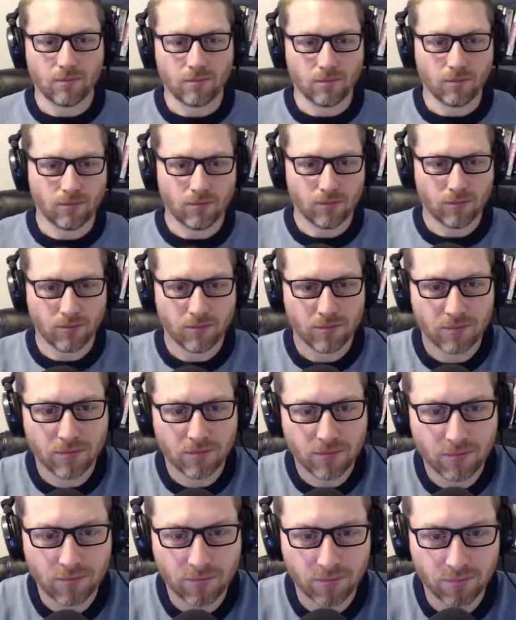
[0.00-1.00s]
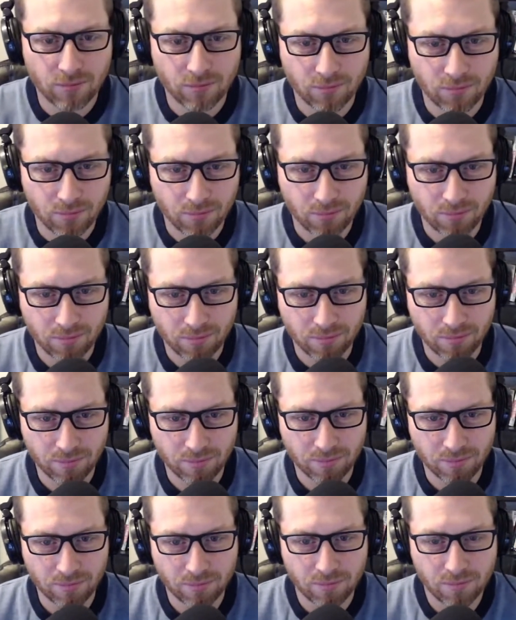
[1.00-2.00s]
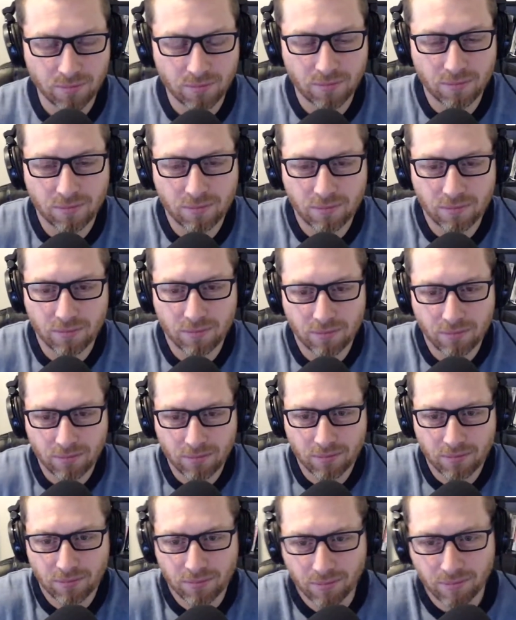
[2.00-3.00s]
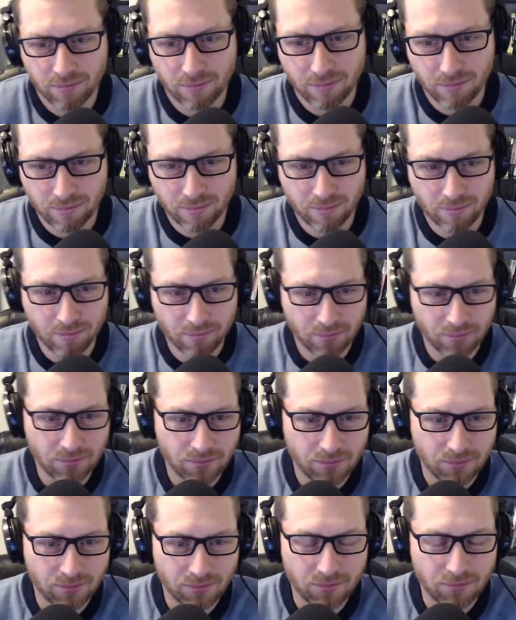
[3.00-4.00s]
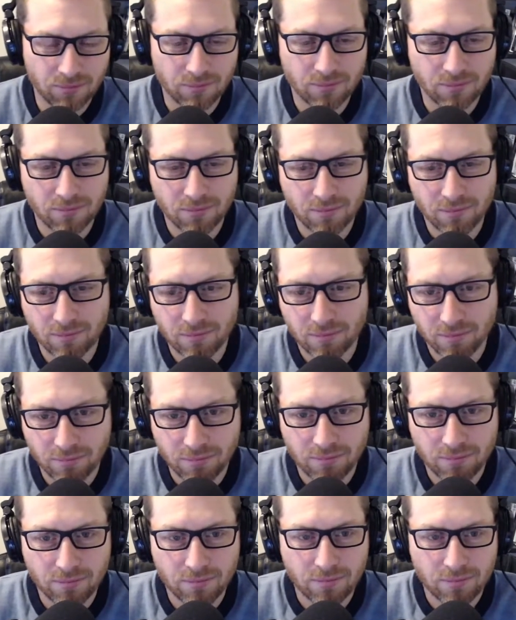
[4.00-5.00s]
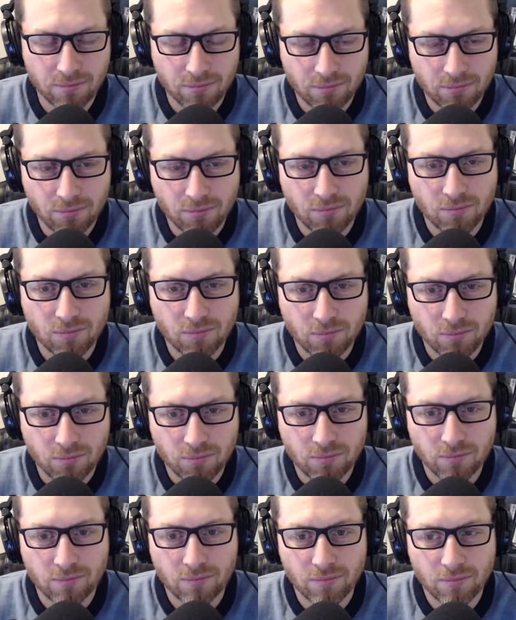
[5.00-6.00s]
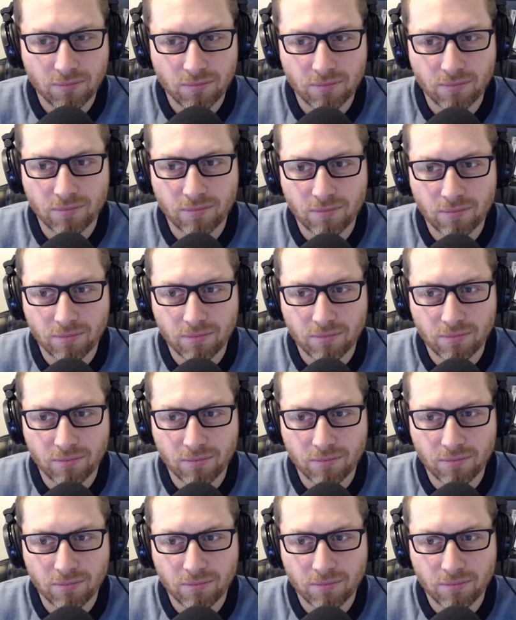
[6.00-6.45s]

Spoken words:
This person isn't speaking.